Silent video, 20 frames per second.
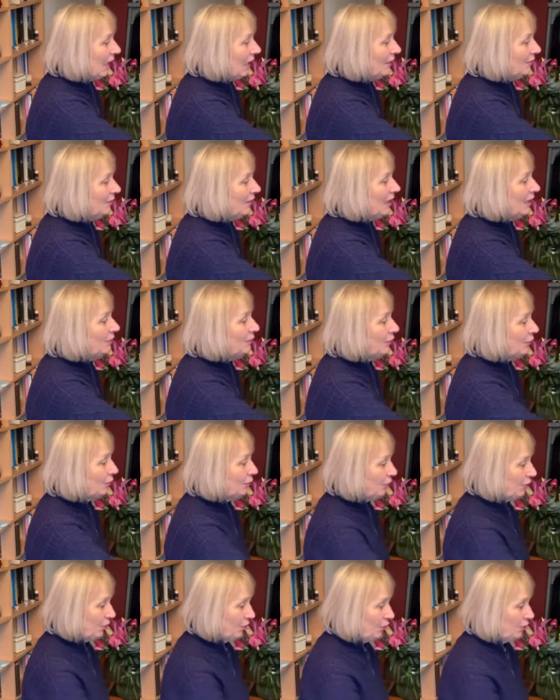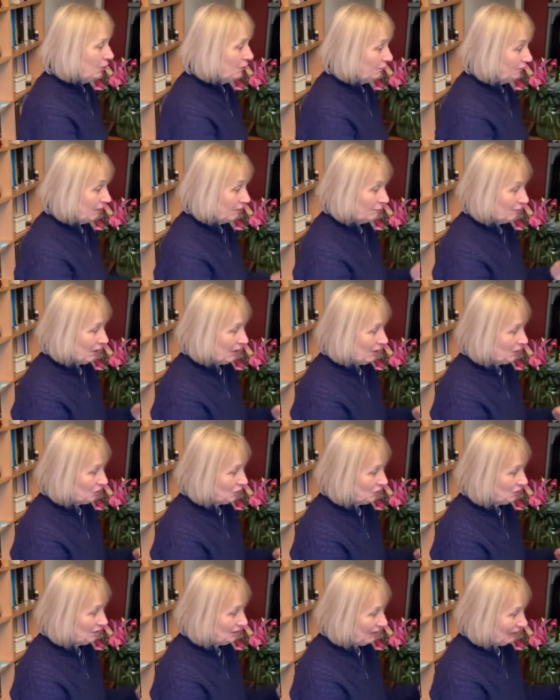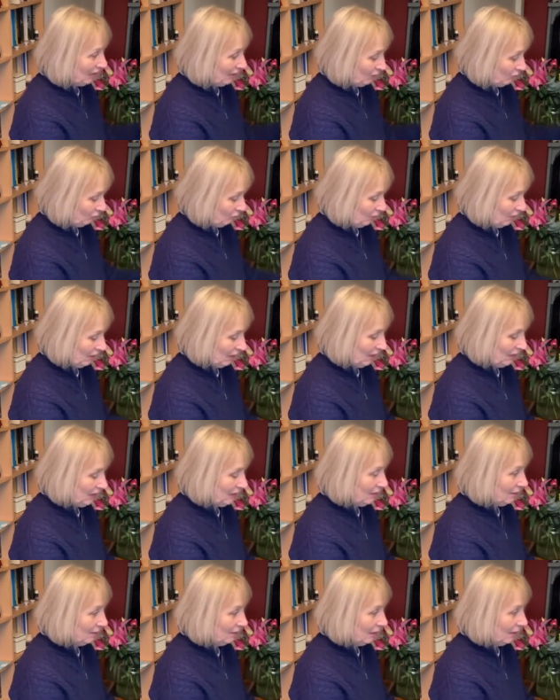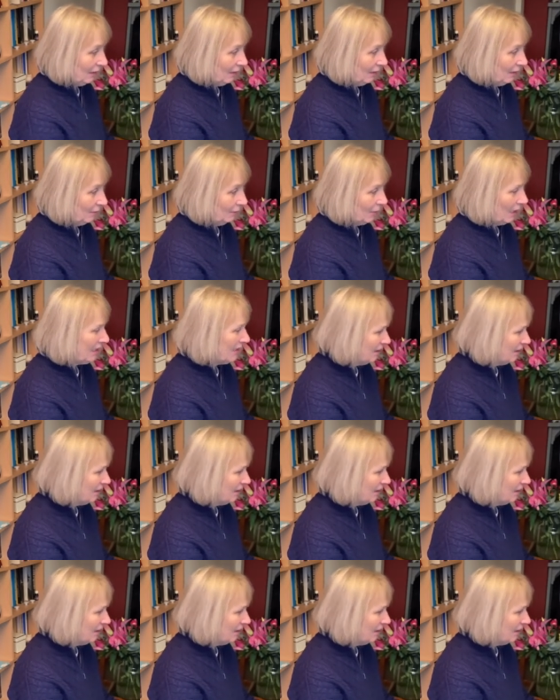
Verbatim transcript: And then the third variation is really, and